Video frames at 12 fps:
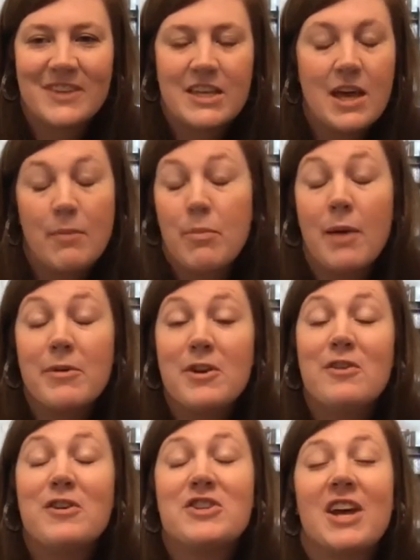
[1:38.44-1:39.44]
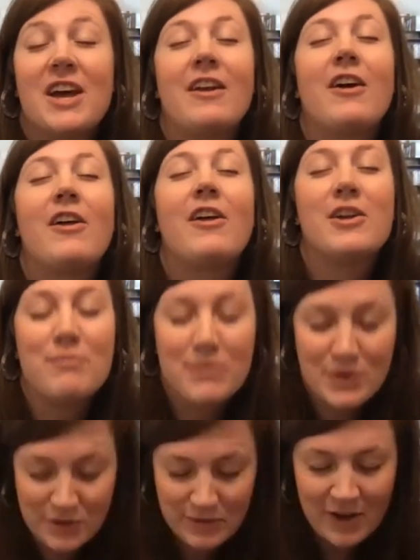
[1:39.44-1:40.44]
Yeah, pop a note in a chat and I'll
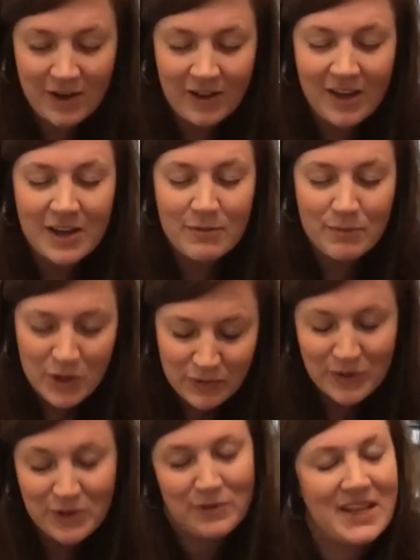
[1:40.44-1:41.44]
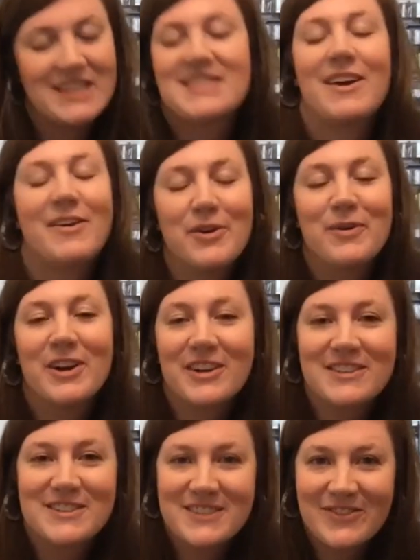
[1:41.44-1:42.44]
unmute you. That's how it
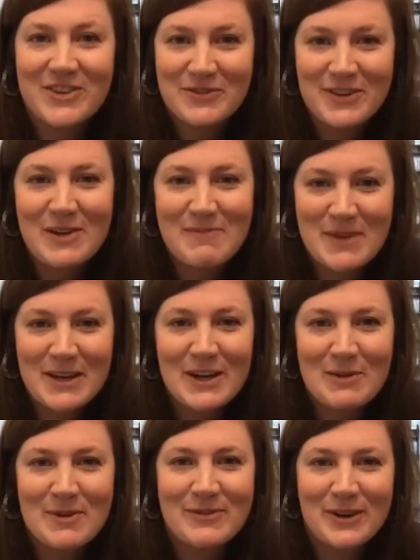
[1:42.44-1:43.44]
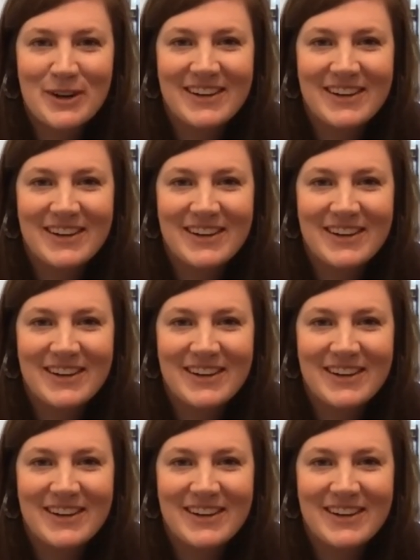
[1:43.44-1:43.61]
works if you've not been here before.